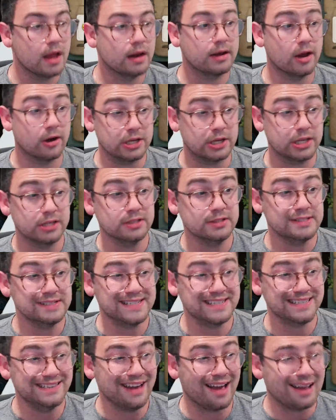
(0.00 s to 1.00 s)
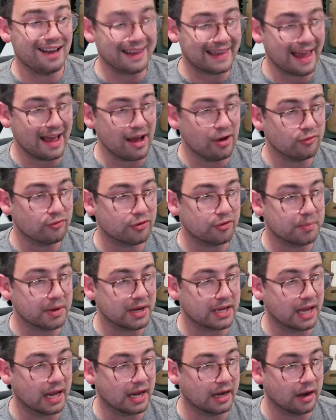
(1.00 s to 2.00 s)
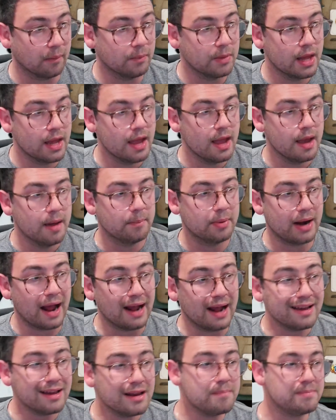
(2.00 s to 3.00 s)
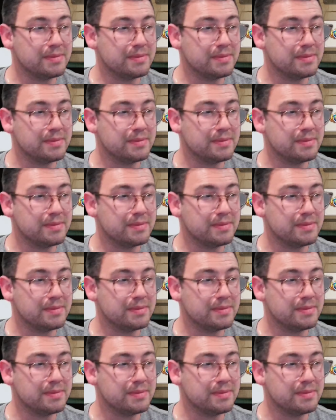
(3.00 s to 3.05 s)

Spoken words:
Now kills did not count for my kingdom, but I got 1